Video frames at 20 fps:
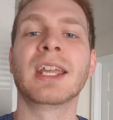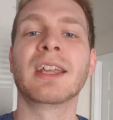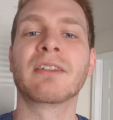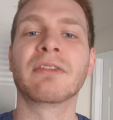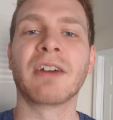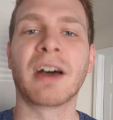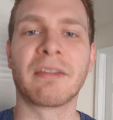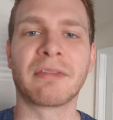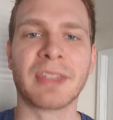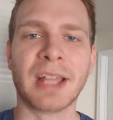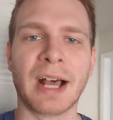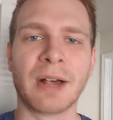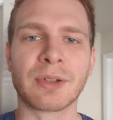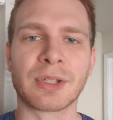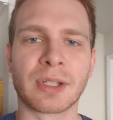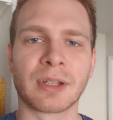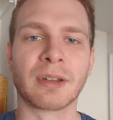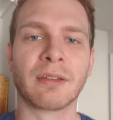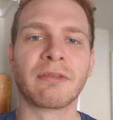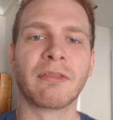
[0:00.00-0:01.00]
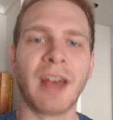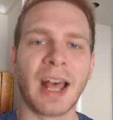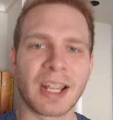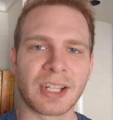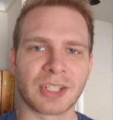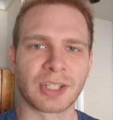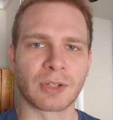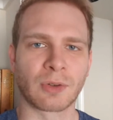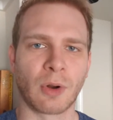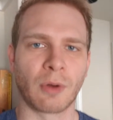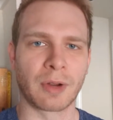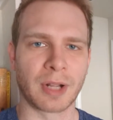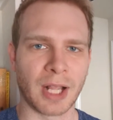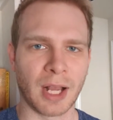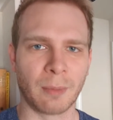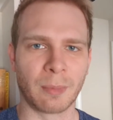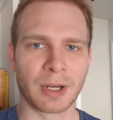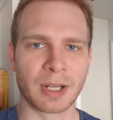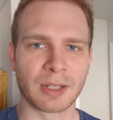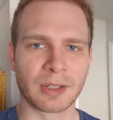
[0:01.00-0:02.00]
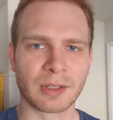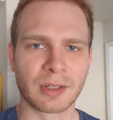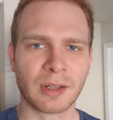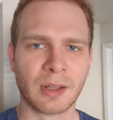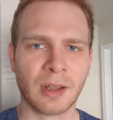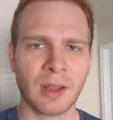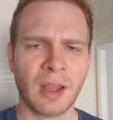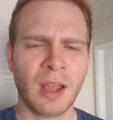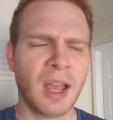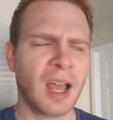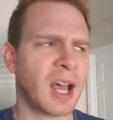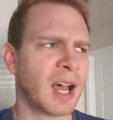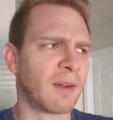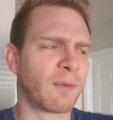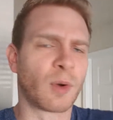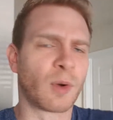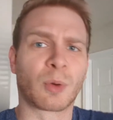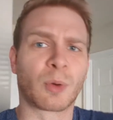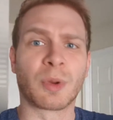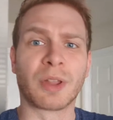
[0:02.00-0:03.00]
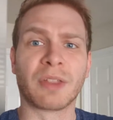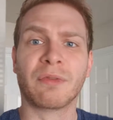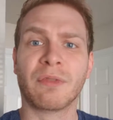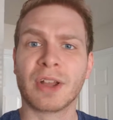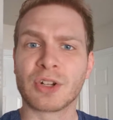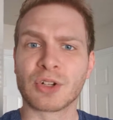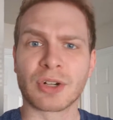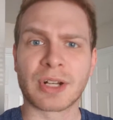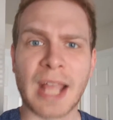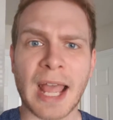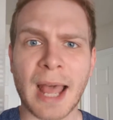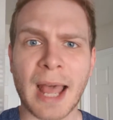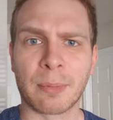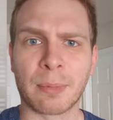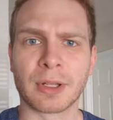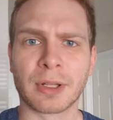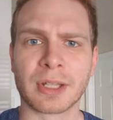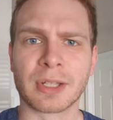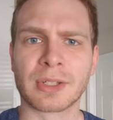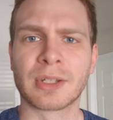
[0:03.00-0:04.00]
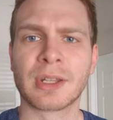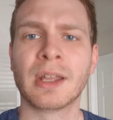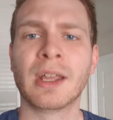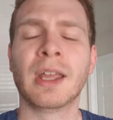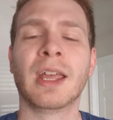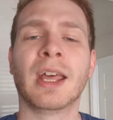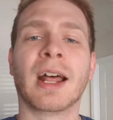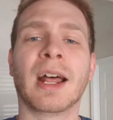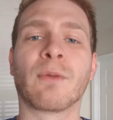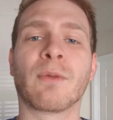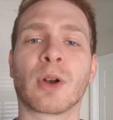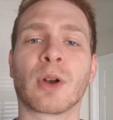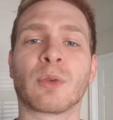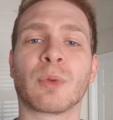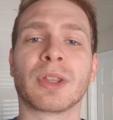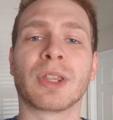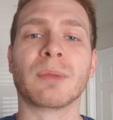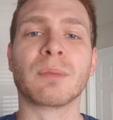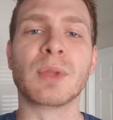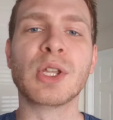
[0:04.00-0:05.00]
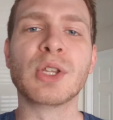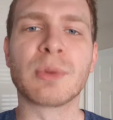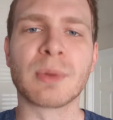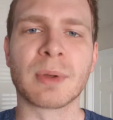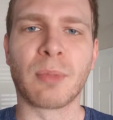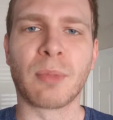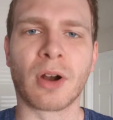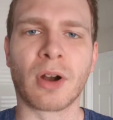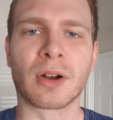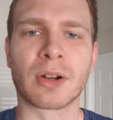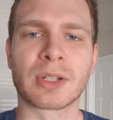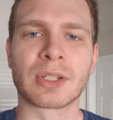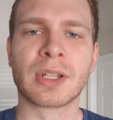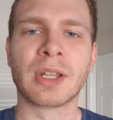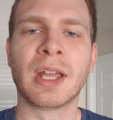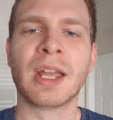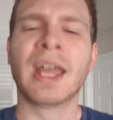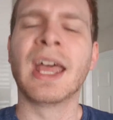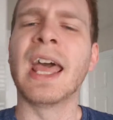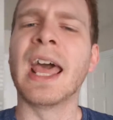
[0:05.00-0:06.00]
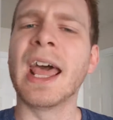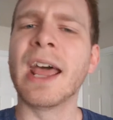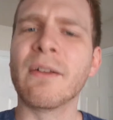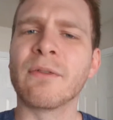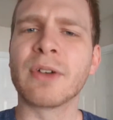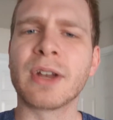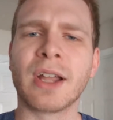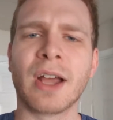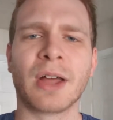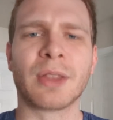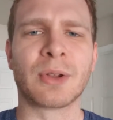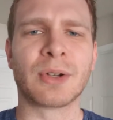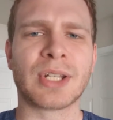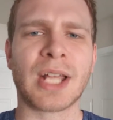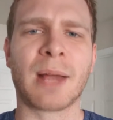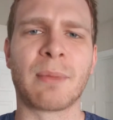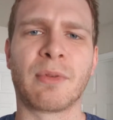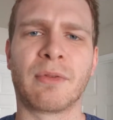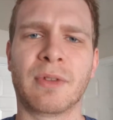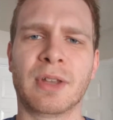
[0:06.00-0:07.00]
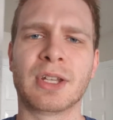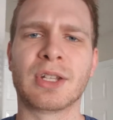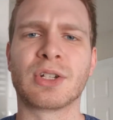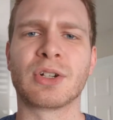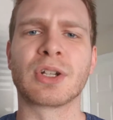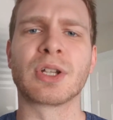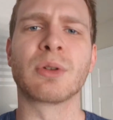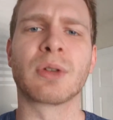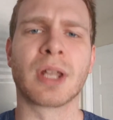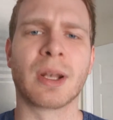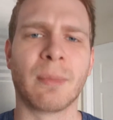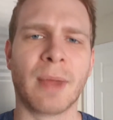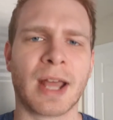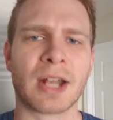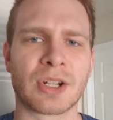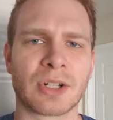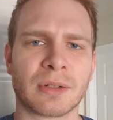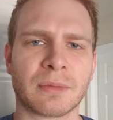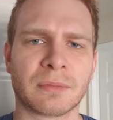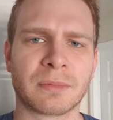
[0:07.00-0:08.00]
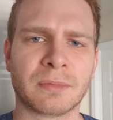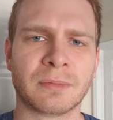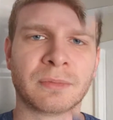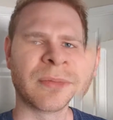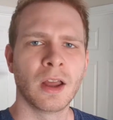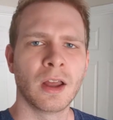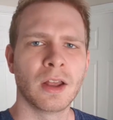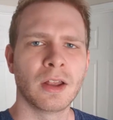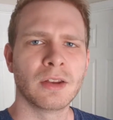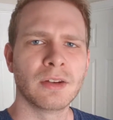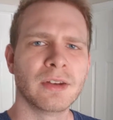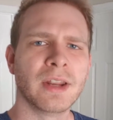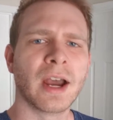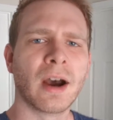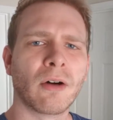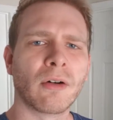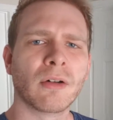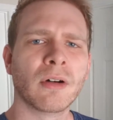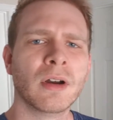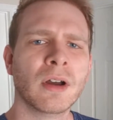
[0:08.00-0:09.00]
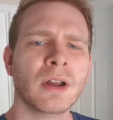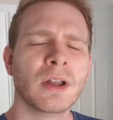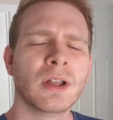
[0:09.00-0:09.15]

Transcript: Inc. 5000, fastest growing companies. I've worked with venture capitalists. I've worked with amusement parks, every other type of industry you can imagine. Now,